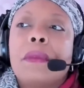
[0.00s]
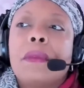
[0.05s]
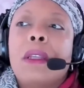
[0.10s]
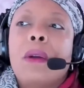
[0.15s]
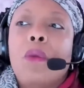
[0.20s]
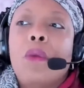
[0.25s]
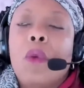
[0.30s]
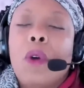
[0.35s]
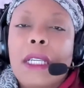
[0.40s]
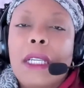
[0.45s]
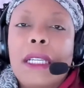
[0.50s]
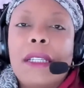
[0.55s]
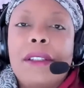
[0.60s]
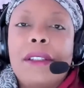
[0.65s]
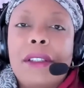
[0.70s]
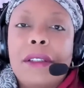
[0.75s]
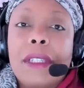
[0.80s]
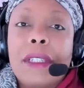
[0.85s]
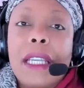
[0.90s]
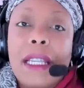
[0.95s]
wanted
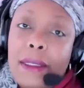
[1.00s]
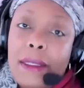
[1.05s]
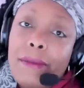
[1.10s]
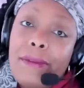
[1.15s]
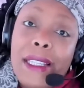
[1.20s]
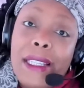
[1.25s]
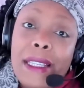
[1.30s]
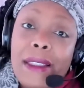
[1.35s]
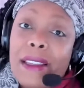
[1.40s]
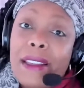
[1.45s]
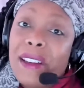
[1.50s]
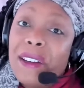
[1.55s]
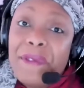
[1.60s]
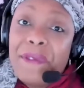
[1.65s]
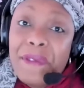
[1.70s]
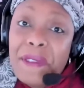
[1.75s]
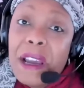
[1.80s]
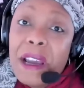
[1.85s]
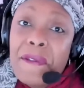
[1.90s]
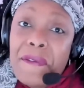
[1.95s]
to kind of get their
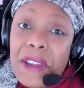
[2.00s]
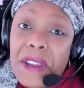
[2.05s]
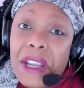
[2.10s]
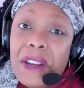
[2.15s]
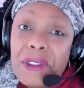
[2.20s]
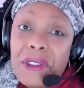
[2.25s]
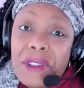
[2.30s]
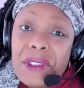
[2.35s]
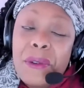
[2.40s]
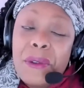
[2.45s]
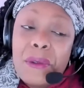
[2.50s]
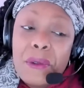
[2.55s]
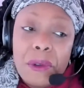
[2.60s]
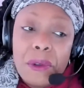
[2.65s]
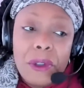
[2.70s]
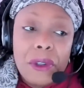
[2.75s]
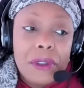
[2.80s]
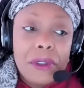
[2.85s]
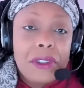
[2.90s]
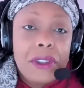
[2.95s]
affairs in
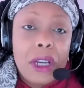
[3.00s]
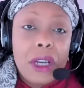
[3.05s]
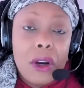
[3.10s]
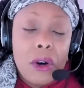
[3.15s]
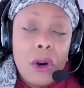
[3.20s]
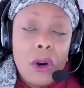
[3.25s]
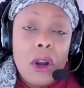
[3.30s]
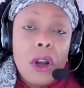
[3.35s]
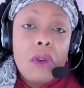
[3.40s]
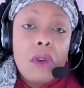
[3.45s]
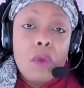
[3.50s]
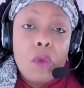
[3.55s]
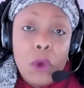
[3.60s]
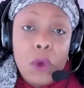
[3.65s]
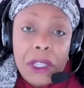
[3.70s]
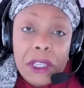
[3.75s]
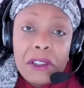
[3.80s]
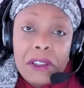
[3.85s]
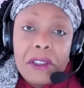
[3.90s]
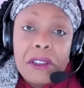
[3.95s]
order. So
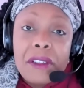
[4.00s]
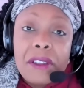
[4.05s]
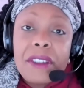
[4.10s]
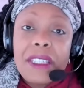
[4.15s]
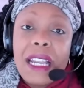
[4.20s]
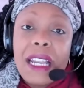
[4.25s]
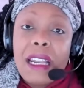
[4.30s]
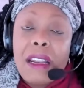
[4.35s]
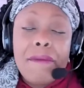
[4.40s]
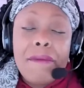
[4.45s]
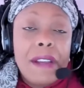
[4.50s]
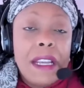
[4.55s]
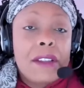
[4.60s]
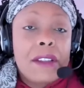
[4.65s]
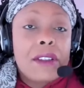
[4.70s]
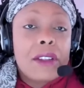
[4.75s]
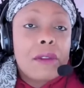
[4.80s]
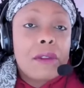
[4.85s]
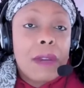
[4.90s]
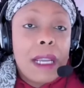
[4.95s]
wills and
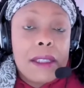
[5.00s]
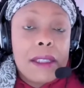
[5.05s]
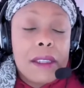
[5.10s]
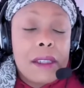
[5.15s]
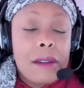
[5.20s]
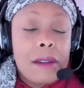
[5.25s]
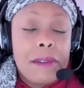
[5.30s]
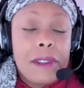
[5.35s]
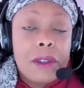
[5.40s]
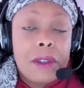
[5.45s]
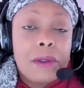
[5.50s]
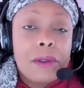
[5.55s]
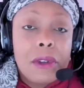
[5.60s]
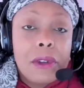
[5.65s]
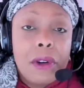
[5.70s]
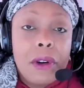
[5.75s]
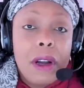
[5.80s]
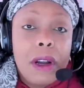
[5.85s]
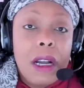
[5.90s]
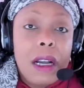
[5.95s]
advance directives, those
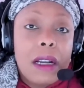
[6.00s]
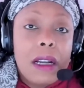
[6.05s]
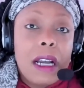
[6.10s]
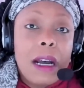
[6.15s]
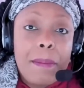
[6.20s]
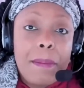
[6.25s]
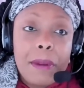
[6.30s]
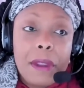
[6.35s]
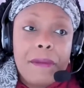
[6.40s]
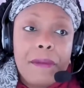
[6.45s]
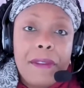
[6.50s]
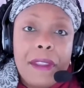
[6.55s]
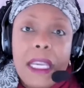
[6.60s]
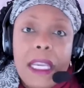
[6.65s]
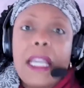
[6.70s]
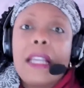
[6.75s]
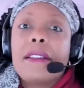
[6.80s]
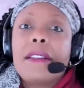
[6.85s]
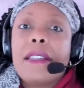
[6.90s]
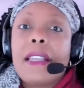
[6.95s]
are a couple of
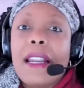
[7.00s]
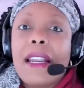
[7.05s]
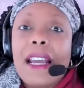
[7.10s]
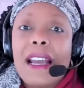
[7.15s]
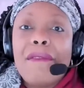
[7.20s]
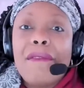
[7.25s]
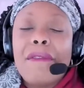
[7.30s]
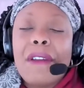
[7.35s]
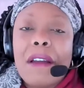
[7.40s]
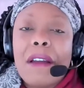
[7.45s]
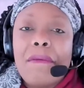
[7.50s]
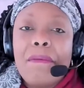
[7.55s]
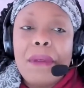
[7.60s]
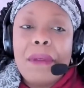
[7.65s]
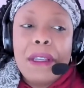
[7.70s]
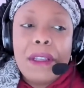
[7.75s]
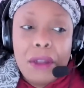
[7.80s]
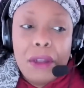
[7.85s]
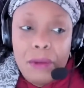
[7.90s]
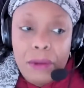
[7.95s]
things that I've
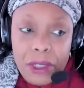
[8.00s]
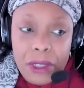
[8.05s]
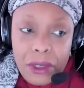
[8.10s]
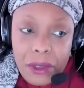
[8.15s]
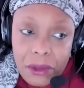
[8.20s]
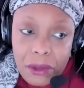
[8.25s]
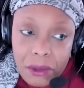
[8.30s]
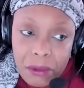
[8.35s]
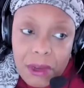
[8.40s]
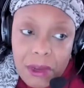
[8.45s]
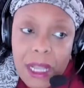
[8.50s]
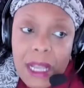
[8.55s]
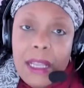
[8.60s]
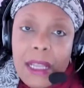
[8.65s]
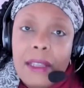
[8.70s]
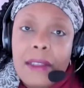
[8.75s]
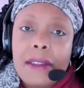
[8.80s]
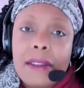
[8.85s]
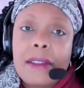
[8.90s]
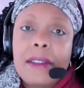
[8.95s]
been known to
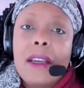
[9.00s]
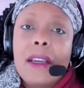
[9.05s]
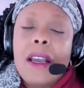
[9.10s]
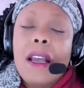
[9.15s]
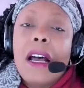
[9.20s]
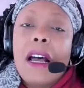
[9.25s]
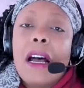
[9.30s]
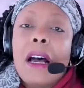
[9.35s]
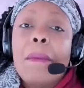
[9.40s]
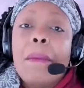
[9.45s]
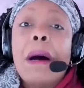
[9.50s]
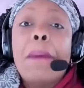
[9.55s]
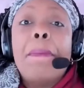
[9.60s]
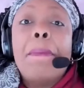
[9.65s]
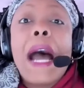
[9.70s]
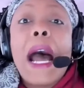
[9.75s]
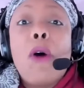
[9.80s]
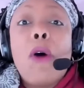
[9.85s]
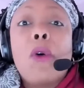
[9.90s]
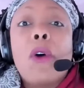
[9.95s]
notarize. A
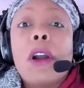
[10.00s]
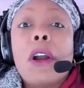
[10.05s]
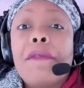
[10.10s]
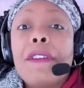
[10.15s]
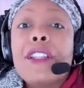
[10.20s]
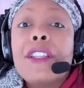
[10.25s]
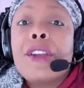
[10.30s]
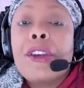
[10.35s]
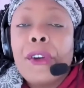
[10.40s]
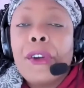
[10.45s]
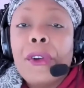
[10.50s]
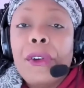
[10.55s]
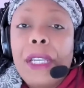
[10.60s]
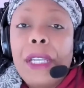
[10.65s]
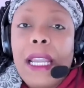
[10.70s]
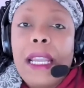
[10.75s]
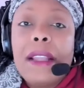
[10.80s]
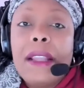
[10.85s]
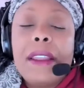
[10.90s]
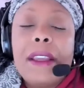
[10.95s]
power of
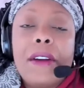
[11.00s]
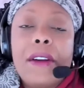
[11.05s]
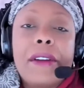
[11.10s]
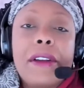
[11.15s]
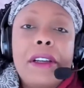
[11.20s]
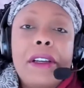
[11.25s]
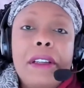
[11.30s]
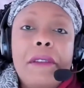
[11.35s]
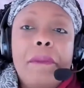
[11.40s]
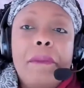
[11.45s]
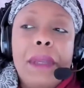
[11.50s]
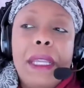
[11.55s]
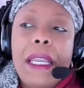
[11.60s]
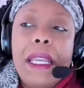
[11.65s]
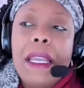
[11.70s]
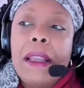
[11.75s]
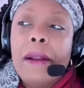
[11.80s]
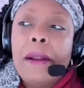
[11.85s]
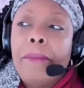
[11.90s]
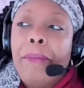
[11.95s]
attorney, there could
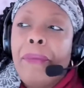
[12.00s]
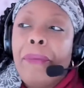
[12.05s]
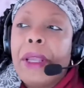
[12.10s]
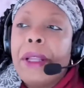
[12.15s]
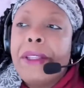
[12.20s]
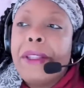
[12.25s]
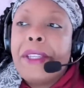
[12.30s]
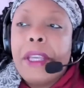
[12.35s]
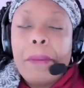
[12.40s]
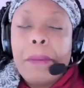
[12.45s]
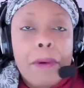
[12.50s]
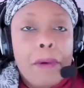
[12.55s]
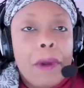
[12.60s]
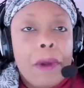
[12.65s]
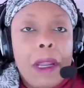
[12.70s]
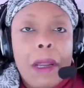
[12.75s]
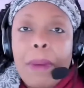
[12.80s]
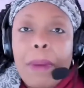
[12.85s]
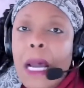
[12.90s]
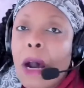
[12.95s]
be a
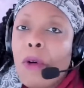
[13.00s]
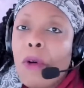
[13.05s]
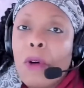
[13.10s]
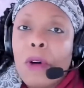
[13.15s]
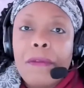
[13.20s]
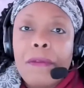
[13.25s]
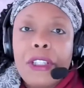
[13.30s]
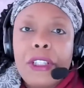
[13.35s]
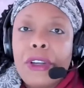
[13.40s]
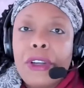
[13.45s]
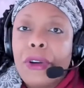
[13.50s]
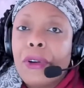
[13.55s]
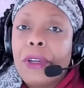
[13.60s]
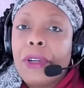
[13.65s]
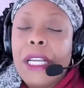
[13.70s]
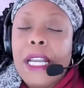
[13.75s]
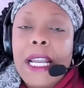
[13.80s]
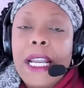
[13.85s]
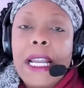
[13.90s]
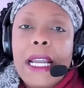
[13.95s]
temporary power of
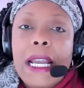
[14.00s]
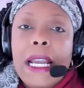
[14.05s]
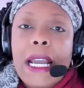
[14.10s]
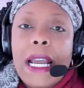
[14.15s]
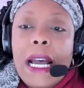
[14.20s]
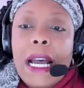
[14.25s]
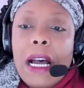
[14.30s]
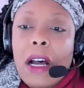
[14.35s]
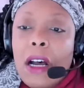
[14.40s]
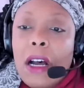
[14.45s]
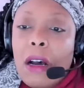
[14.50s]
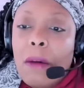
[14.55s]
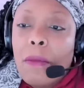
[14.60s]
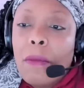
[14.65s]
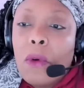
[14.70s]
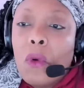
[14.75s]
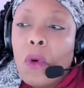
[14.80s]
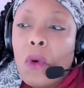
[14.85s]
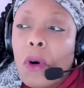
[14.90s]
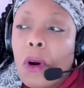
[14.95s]
attorney
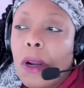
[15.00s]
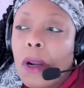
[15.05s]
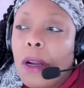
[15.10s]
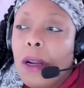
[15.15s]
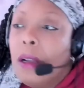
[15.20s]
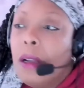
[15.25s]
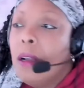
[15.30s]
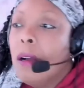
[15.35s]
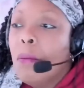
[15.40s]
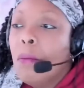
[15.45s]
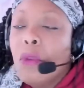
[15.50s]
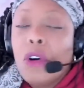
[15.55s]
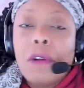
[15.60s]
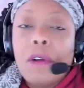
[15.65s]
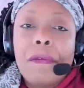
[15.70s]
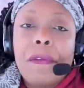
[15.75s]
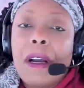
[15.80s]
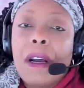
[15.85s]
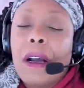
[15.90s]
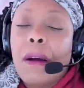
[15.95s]
or a more
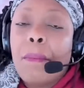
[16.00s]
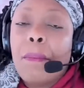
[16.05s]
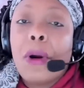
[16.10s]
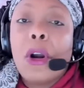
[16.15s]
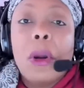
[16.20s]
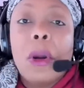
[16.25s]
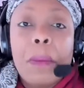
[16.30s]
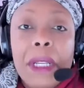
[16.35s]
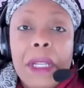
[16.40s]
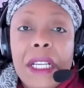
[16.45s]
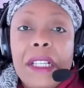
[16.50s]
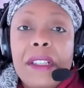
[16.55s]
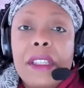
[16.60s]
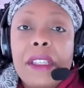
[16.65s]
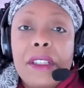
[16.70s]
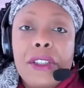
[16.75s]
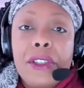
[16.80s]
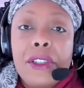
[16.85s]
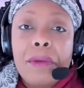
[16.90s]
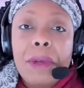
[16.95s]
of a permanent
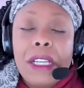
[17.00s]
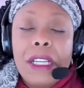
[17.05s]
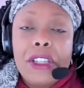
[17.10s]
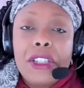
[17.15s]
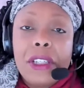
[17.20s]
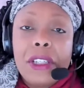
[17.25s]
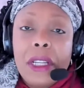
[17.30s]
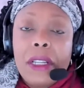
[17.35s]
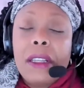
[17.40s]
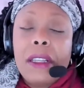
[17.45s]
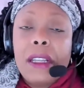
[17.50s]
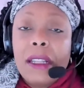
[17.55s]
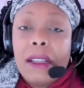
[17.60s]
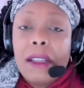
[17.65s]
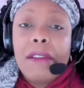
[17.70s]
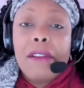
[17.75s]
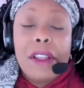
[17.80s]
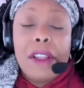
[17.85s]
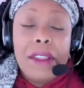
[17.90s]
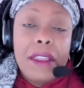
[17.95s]
situation.
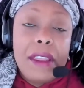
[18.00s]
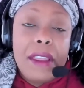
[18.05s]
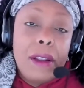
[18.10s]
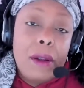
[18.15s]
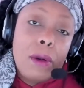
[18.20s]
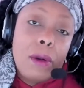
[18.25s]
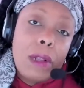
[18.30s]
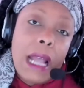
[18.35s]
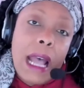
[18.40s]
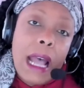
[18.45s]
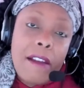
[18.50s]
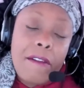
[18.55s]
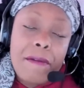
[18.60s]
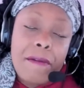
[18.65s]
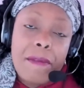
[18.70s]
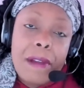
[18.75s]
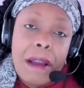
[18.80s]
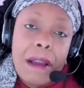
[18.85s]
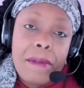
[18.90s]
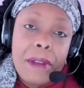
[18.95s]
I've
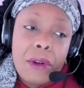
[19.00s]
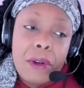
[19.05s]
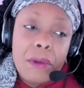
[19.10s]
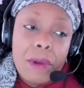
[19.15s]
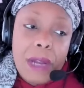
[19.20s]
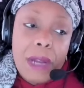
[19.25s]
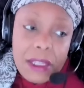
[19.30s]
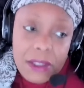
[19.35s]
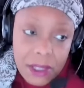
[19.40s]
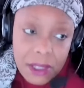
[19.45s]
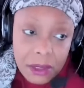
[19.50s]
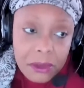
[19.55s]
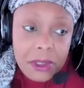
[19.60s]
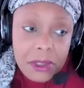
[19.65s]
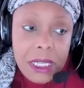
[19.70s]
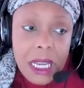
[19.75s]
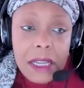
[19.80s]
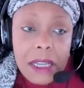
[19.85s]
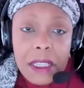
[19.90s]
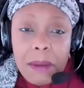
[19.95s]
notarized those
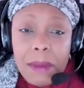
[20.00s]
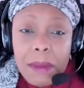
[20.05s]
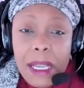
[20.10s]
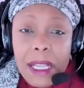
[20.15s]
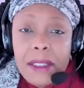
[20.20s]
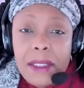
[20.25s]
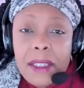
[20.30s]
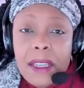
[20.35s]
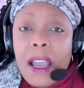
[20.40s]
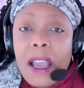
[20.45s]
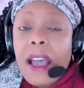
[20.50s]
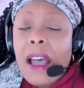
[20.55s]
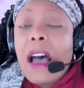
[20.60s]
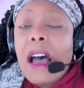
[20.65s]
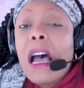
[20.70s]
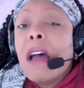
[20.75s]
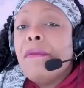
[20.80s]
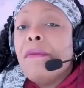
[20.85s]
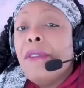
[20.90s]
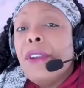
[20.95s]
documents.
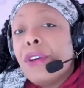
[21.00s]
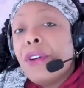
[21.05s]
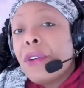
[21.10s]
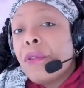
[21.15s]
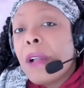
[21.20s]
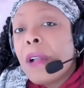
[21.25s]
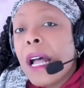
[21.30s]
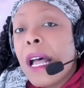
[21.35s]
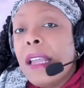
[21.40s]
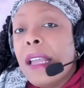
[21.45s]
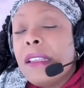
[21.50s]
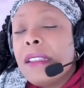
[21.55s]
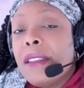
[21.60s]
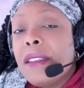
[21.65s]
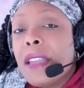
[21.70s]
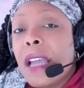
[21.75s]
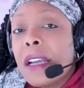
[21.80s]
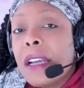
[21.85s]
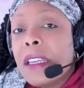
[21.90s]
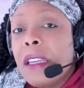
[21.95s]
I've notarized
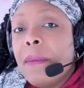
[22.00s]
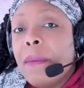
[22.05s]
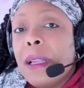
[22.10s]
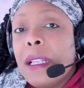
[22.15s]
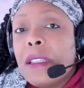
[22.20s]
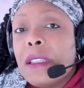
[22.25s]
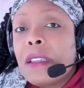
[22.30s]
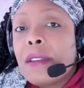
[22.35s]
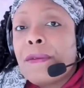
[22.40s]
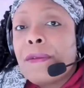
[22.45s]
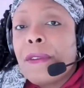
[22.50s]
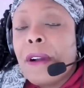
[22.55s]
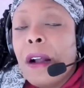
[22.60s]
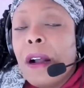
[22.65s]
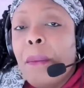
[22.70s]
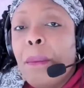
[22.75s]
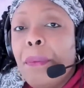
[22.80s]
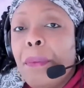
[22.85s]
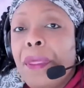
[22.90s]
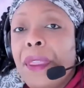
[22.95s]
documents
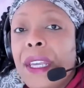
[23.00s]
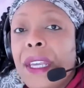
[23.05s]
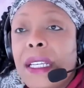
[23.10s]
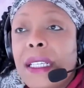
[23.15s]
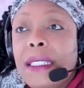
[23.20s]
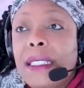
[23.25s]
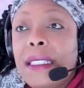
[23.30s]
from the